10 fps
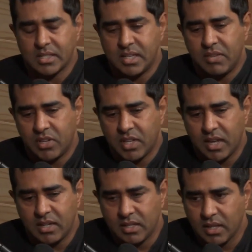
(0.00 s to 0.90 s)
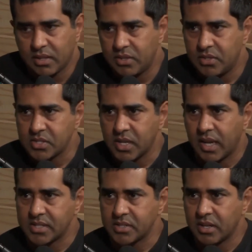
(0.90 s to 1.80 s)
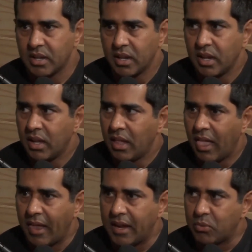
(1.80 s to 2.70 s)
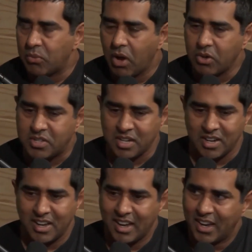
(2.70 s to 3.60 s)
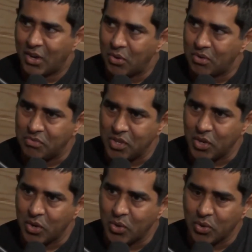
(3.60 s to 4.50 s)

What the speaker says: Stephen King didn't like The Dukes of Hazzard. And he wrote a review